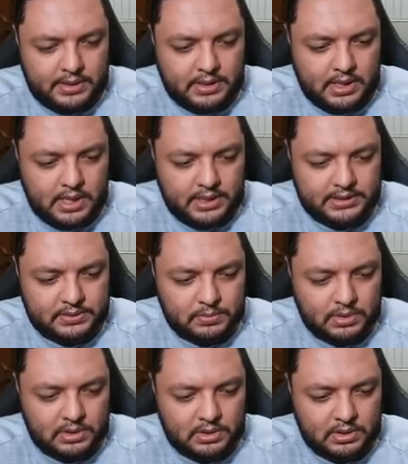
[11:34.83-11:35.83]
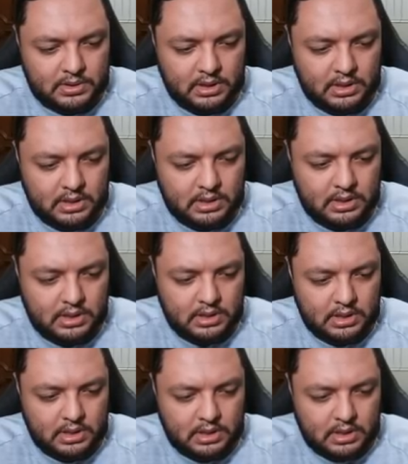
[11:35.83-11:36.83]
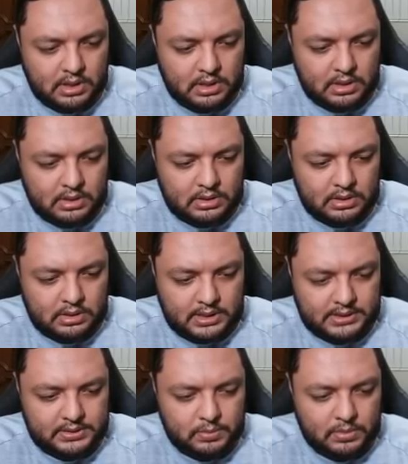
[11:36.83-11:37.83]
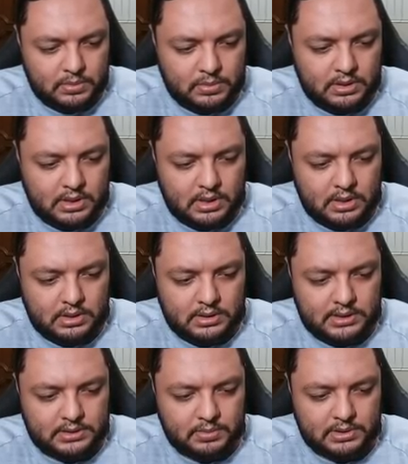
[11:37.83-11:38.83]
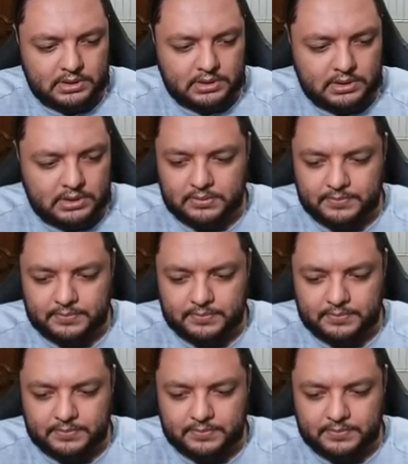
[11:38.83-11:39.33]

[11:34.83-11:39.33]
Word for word: this one, this one, this one, and this one.